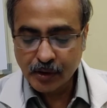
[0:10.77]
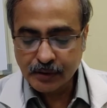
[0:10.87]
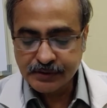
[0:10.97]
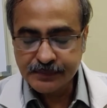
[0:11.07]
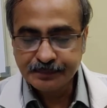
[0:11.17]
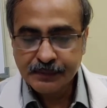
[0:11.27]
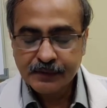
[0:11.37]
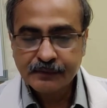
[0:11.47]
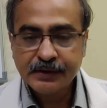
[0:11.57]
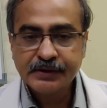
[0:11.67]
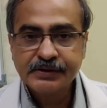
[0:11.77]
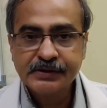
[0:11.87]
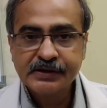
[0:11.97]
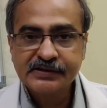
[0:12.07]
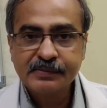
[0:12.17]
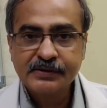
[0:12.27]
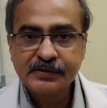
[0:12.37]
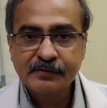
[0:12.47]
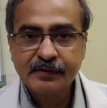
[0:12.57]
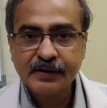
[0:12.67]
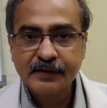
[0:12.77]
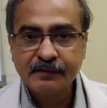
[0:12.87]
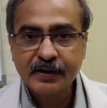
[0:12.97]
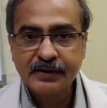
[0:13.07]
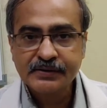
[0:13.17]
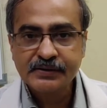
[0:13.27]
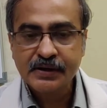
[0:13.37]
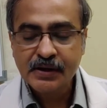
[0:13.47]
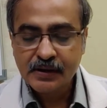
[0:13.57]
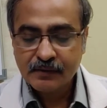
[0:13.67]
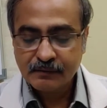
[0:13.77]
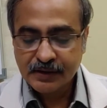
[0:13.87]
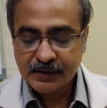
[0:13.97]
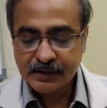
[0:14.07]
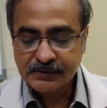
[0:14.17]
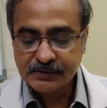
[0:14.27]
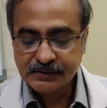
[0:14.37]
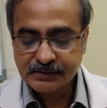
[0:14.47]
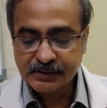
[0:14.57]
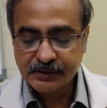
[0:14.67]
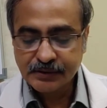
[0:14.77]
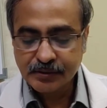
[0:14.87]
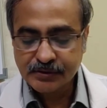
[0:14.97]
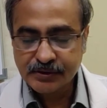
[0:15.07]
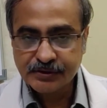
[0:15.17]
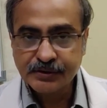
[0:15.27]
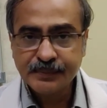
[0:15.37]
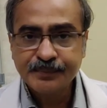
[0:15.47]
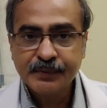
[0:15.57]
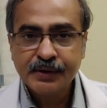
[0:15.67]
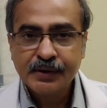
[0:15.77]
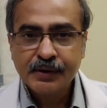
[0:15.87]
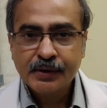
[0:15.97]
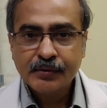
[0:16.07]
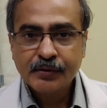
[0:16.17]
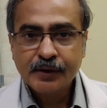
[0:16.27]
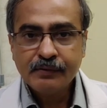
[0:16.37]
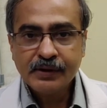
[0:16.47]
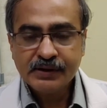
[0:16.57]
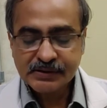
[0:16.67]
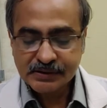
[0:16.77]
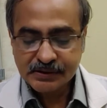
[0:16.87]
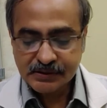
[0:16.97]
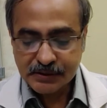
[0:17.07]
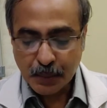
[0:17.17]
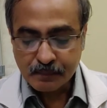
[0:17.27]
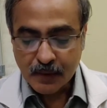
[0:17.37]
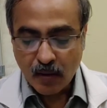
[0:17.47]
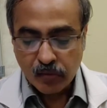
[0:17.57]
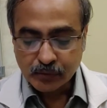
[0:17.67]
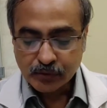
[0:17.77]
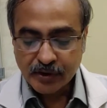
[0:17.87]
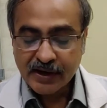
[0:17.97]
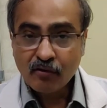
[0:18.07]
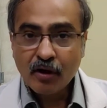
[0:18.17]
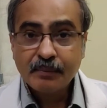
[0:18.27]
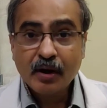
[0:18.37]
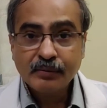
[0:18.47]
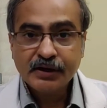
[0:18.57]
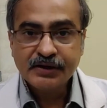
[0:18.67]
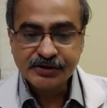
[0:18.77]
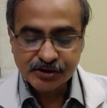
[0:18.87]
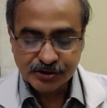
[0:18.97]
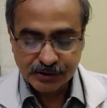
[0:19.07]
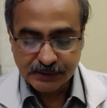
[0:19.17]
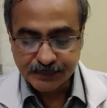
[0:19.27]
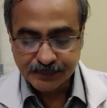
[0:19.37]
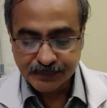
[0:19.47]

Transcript: Urology with teaching experience of 25 years working as consultant neurosurgeon. Today we will discuss thoracoabdominal incision.